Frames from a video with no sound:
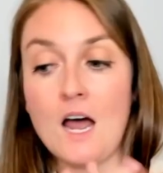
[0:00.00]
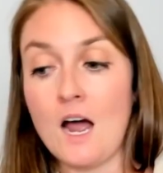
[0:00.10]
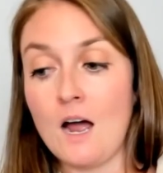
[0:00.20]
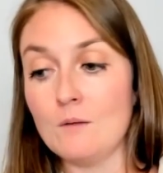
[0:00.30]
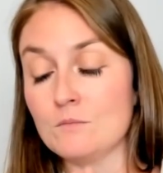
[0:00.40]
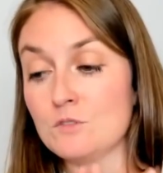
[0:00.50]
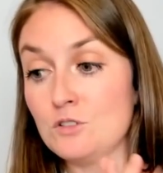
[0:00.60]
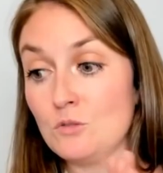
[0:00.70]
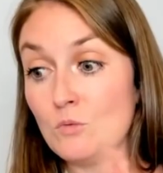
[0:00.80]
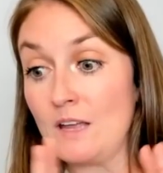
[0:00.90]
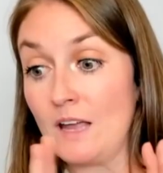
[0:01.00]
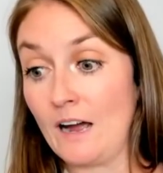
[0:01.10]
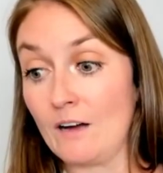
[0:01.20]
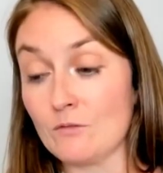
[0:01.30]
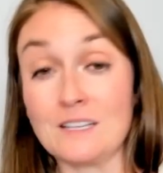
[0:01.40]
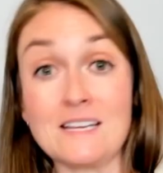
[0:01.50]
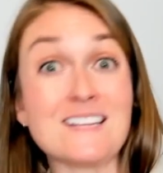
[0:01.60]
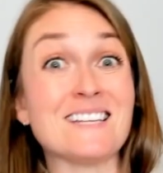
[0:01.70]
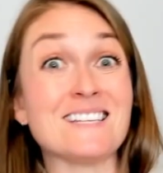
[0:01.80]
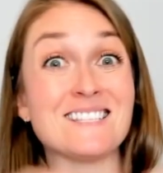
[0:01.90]
Do we have really
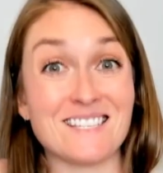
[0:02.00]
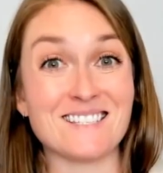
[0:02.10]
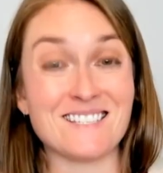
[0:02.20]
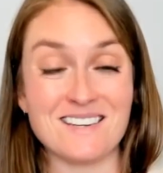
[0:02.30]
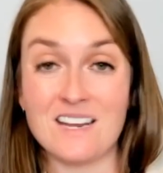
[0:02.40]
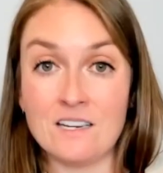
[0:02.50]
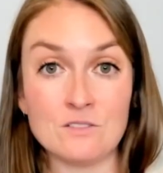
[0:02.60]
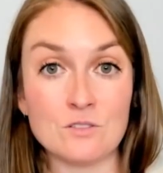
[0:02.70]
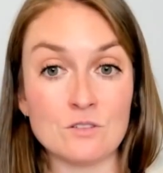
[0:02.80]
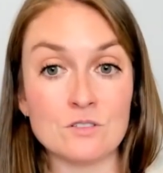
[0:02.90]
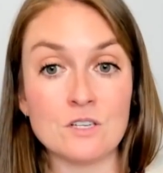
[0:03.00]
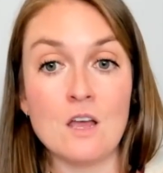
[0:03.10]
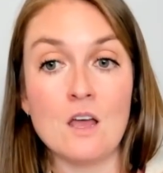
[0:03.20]
consistent answers?